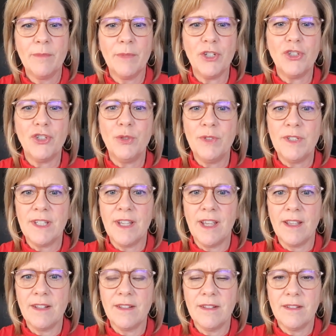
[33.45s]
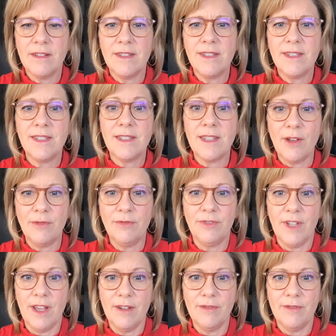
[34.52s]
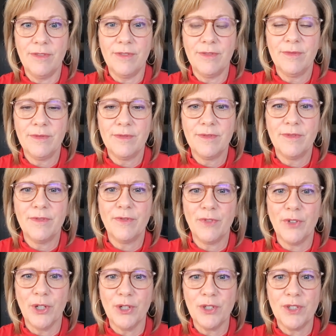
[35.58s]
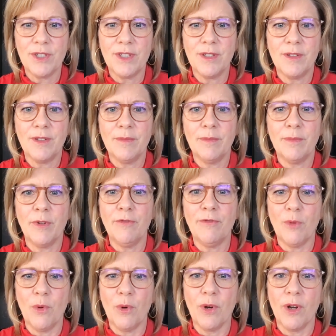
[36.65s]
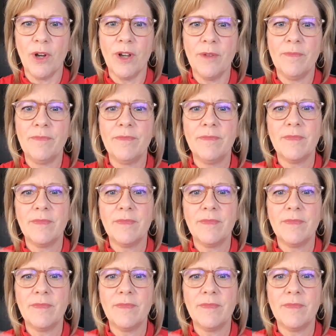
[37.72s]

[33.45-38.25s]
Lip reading: But choosing self-love first before